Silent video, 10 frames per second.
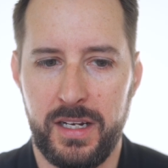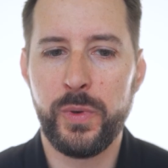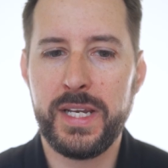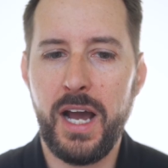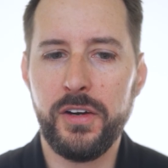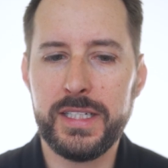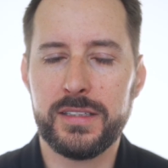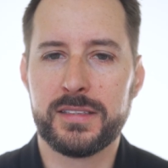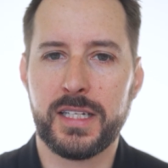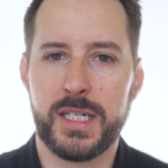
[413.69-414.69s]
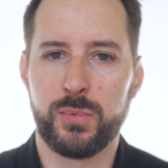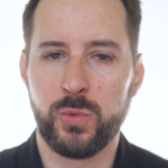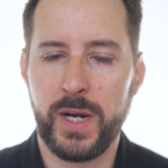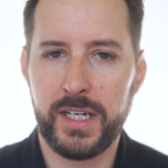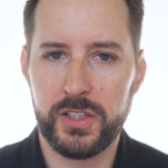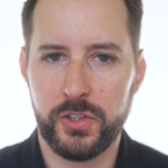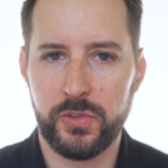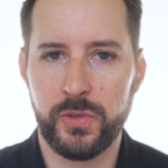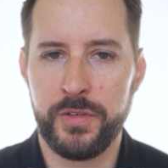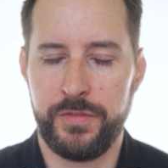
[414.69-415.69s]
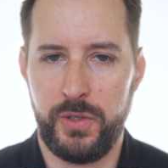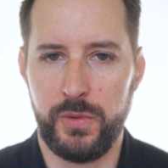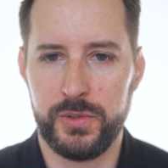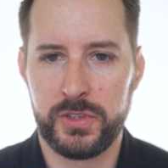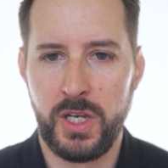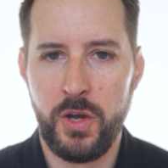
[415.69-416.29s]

We now need to set up regular reviews